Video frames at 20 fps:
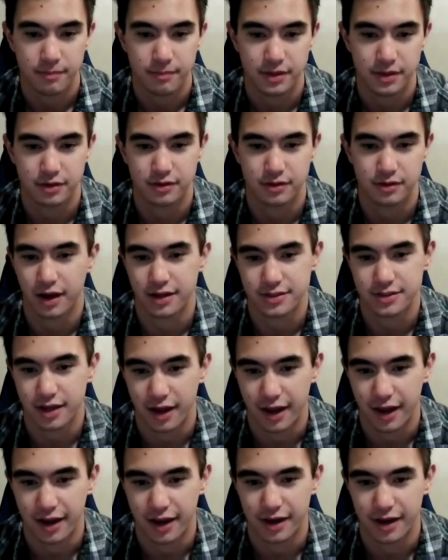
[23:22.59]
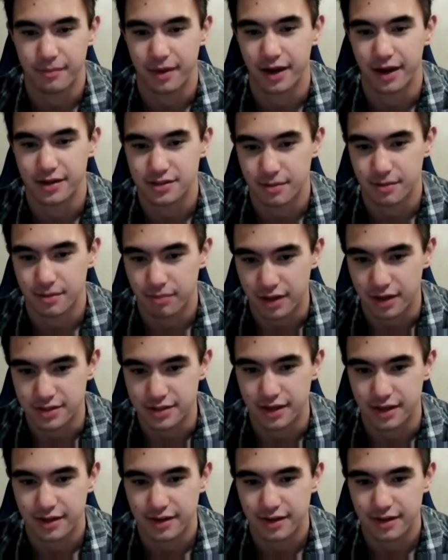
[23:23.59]
but they're not taught how to manage a
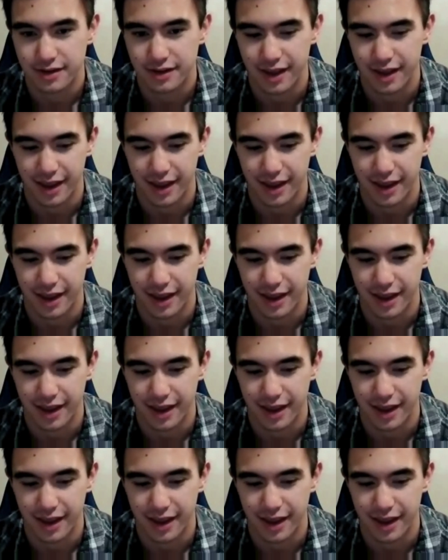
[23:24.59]
budget.